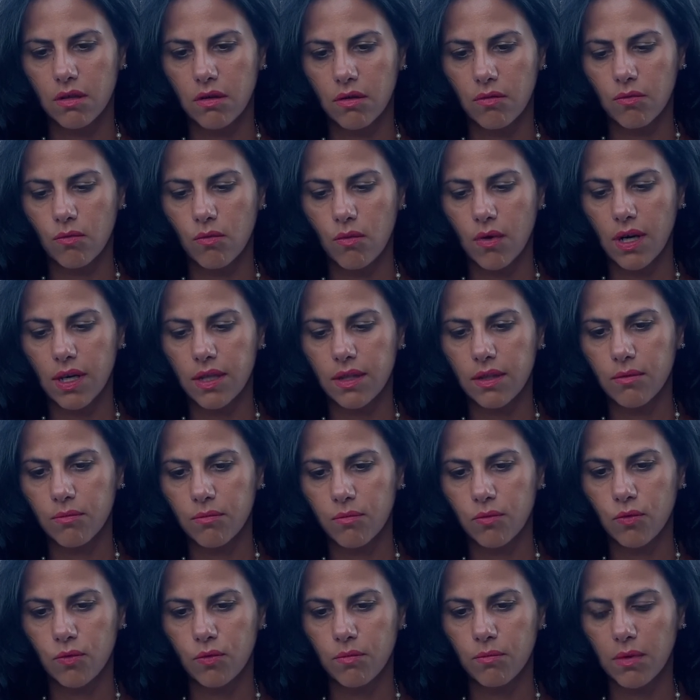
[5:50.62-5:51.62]
why the
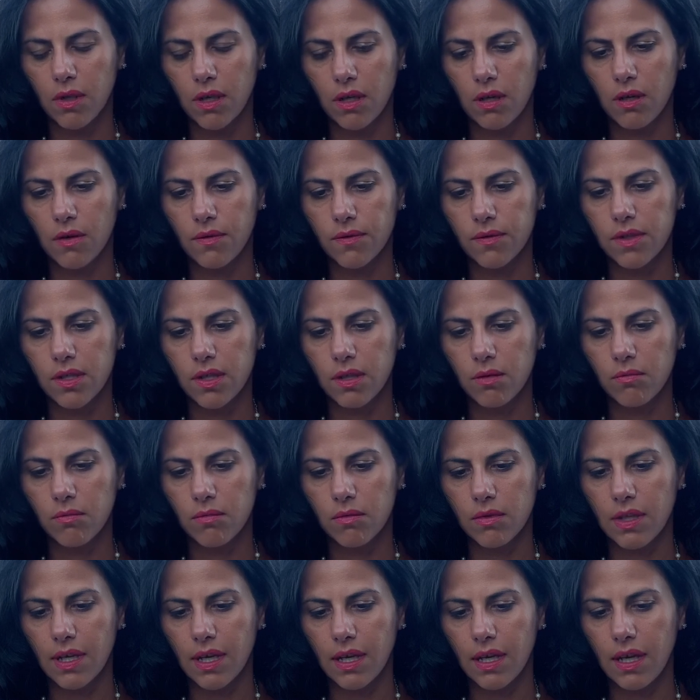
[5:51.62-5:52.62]
moon My love, team.
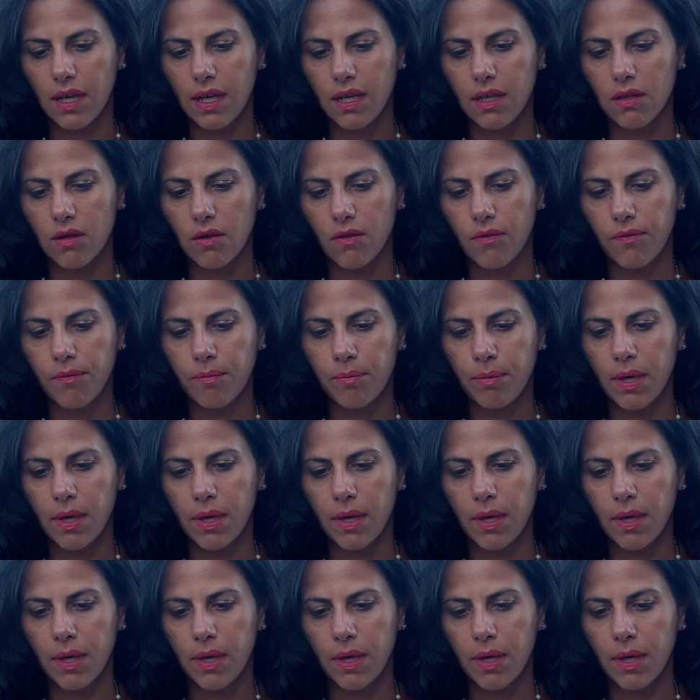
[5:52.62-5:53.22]
the eight of